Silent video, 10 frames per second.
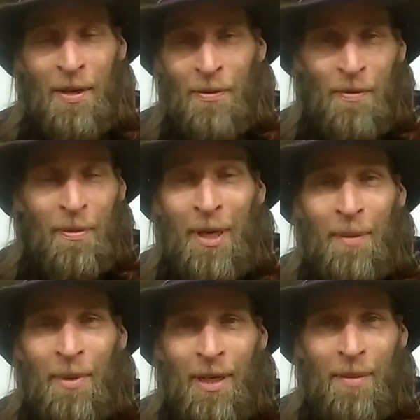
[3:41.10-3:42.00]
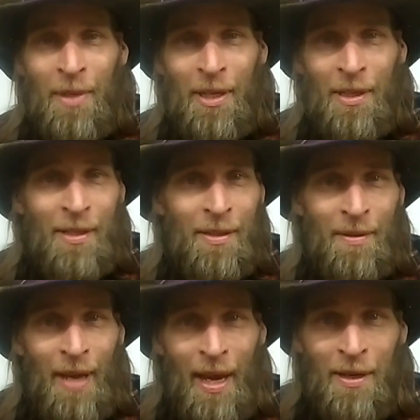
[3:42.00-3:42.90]
from anybody, because
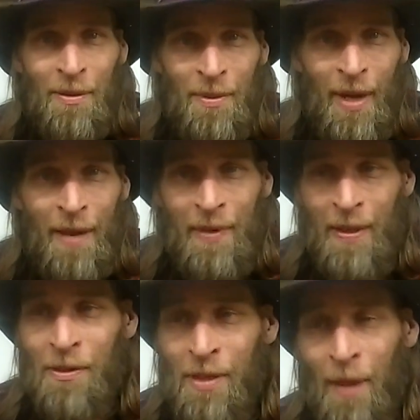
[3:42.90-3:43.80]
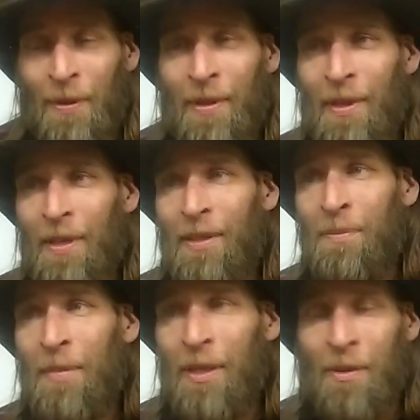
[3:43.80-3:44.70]
I don't have it. There's nothing that to
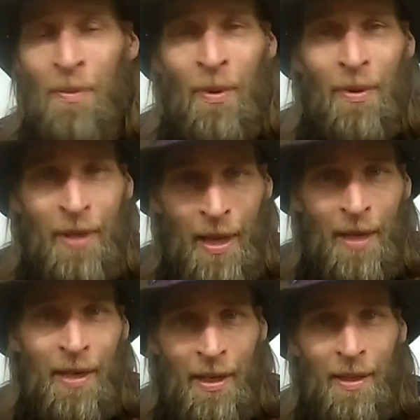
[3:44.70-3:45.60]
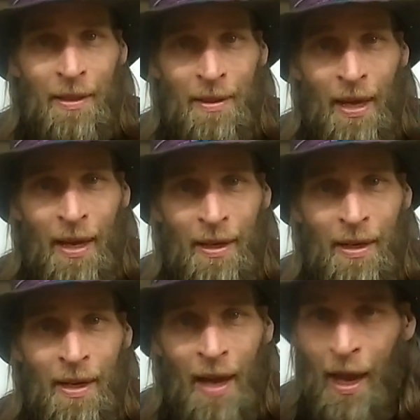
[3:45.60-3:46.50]
me is worth gaining that
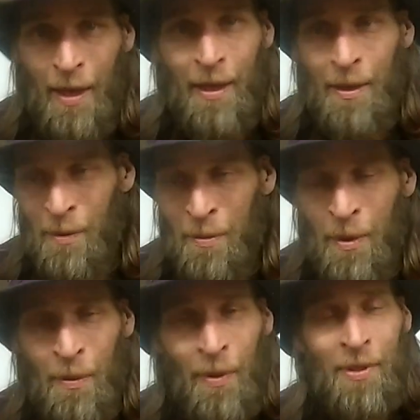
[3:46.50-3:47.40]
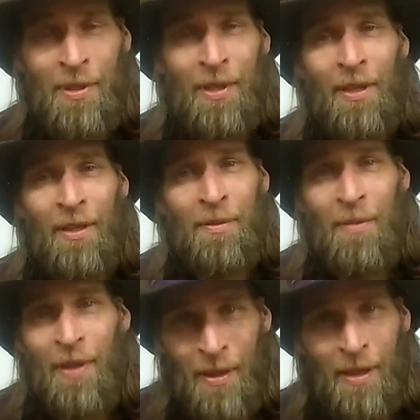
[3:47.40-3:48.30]
it would be worth stealing to
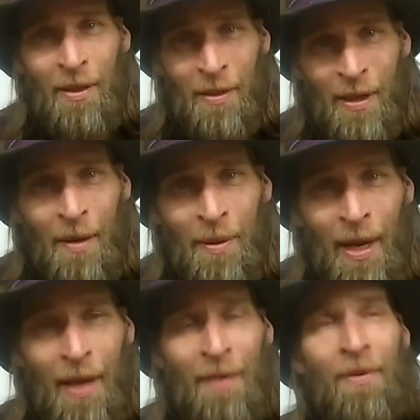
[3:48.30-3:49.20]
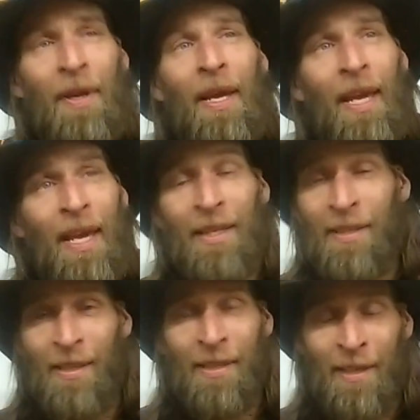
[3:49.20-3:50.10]
me, the guilt that I would have.
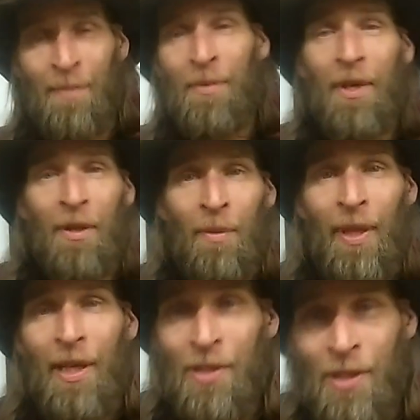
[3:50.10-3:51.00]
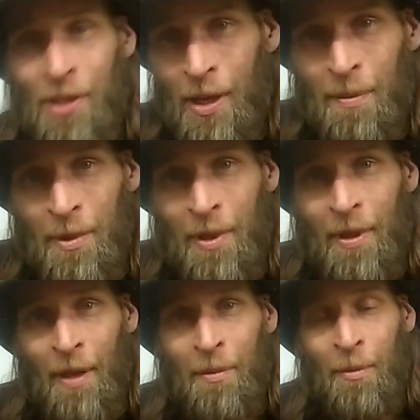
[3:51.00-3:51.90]
It's the same thing in a relationship.
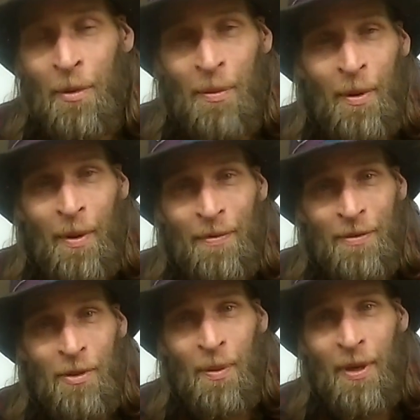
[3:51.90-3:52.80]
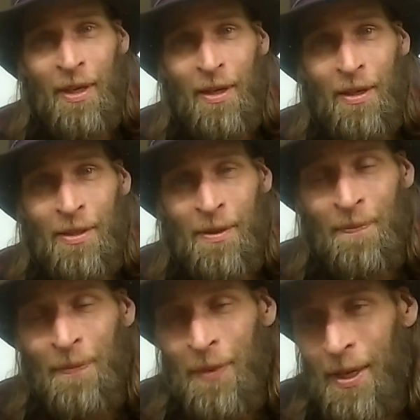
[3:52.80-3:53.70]
I've been with my wife for 20 years,
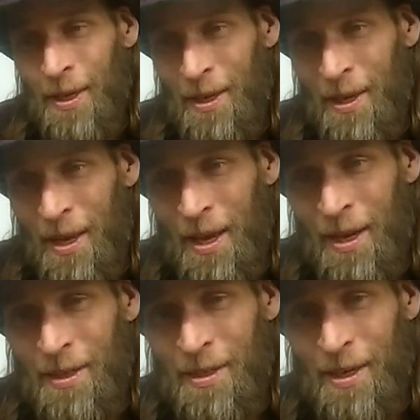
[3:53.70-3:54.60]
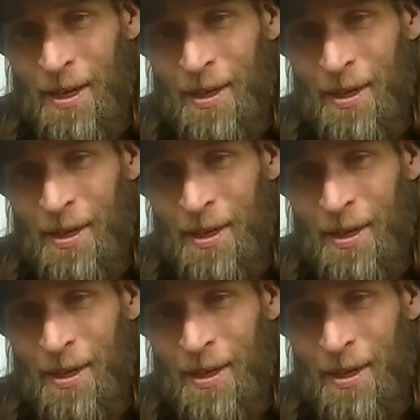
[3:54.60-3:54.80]
and